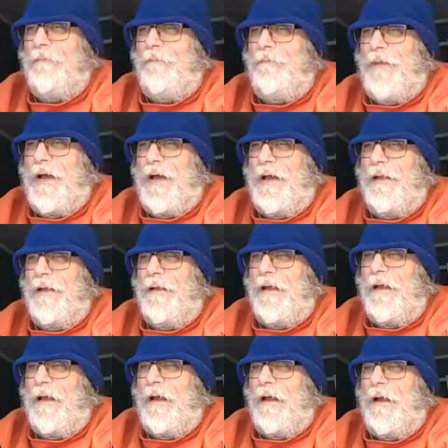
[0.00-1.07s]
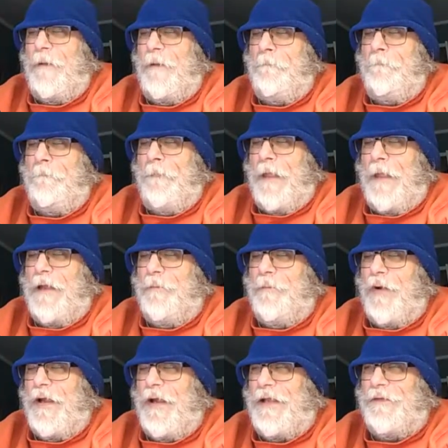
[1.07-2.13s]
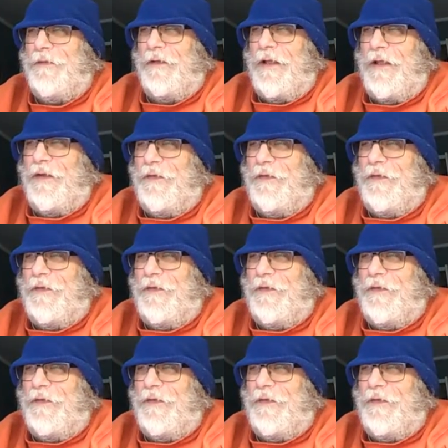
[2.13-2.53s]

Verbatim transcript: but um, and he probably gets a lot of